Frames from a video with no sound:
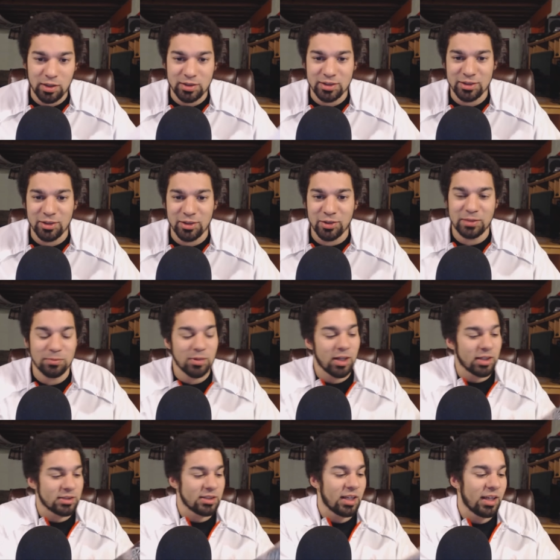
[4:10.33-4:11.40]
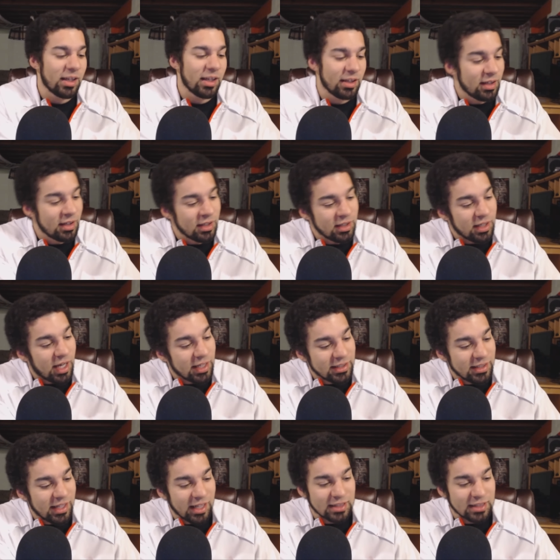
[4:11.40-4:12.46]
It's just 13 bucks. I I
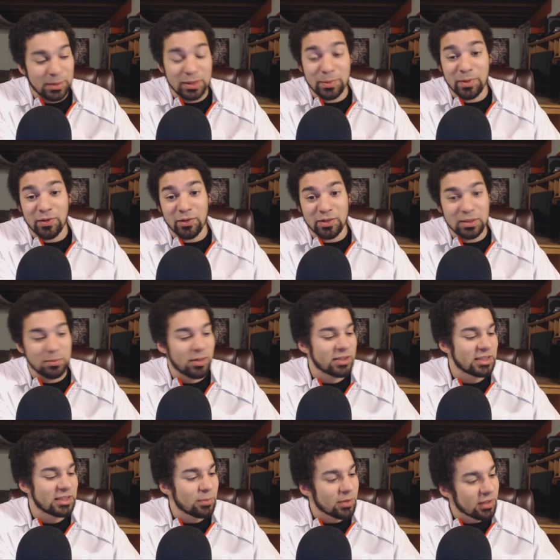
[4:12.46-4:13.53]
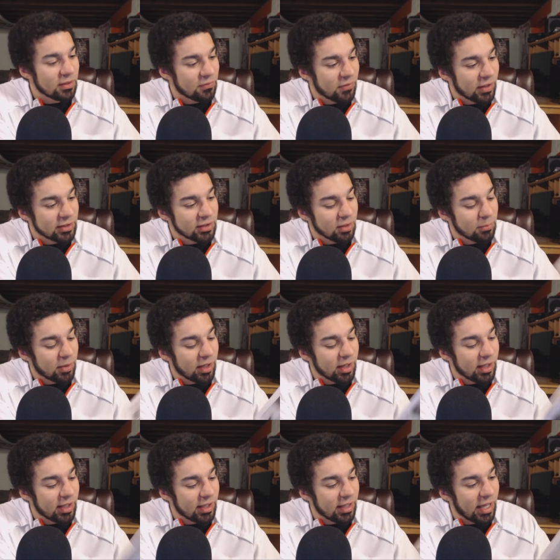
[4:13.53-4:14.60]
did not expect to be 13 bucks. It's more than a Fairy Tail, but
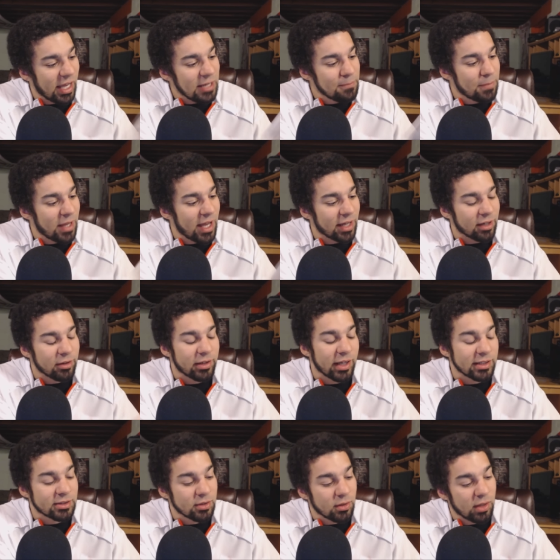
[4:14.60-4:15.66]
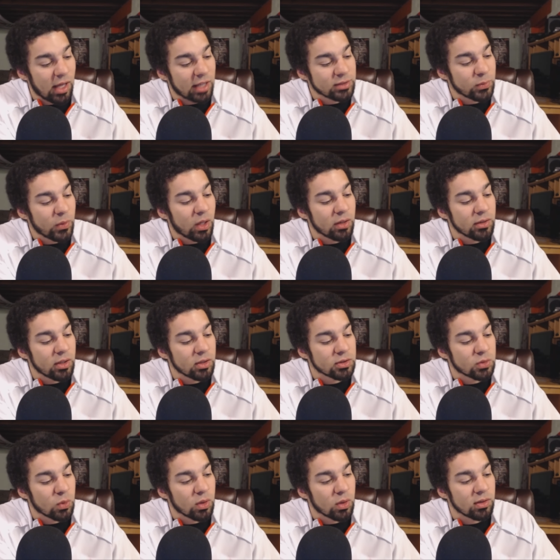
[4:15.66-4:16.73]
uh, a back. Okay, so as we all know,
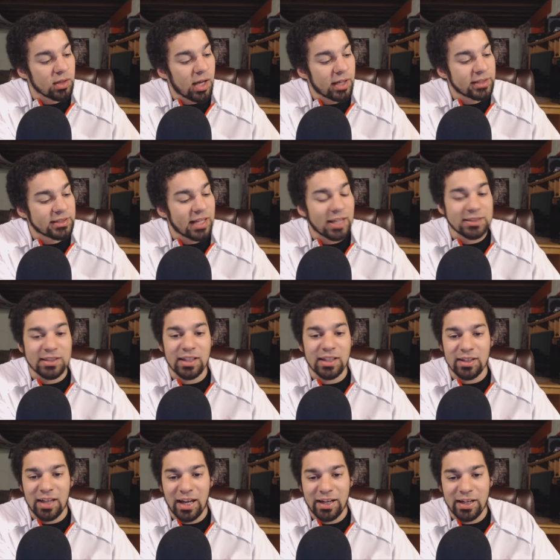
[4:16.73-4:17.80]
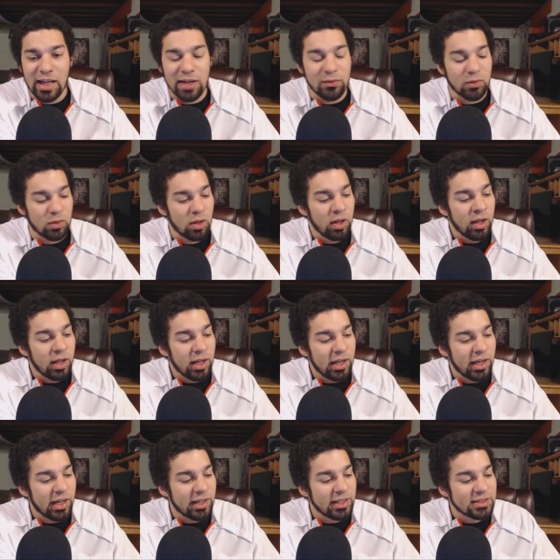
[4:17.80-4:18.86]
Sword Online is actually a light novel,
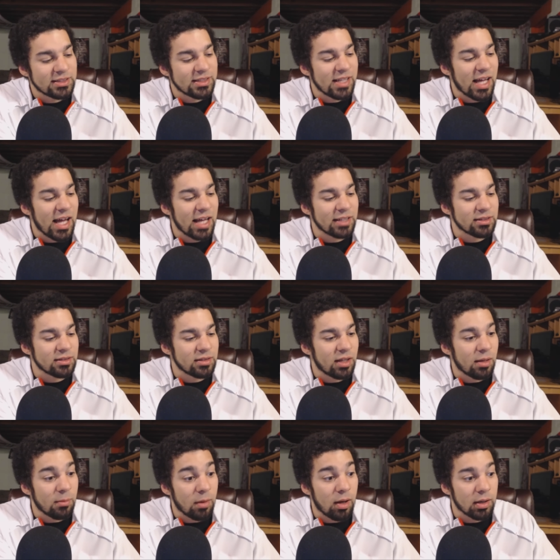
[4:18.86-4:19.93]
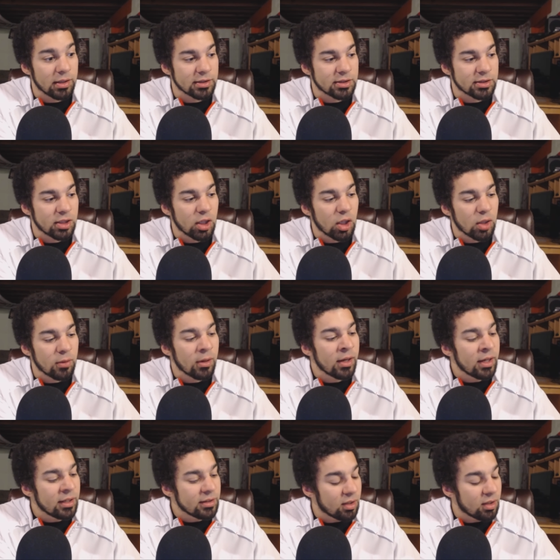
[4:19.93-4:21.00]
and it's not a manga. So
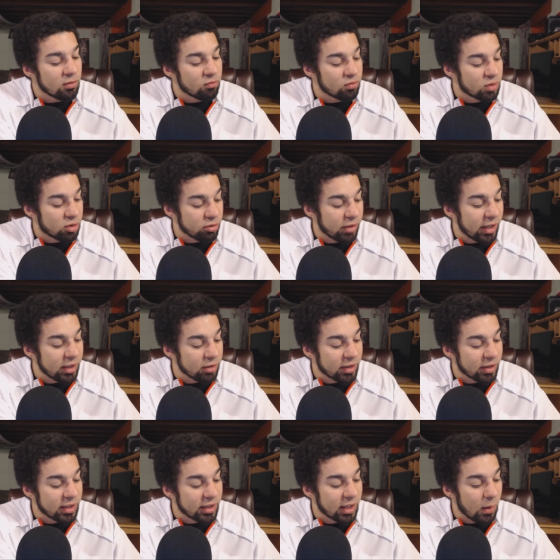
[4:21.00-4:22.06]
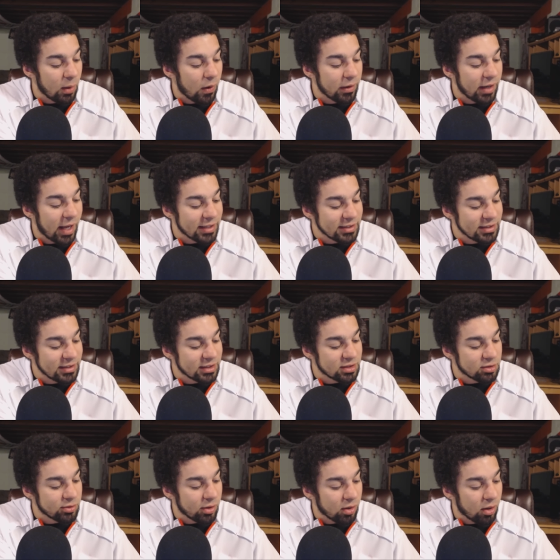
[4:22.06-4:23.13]
the creator Reki Kawahara actually doesn't
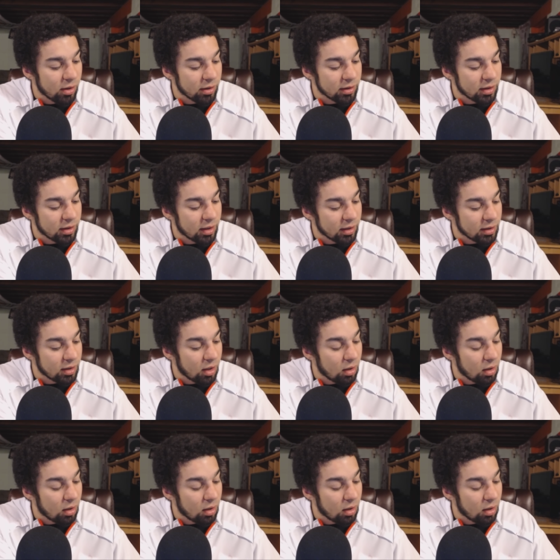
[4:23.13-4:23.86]
draw the art.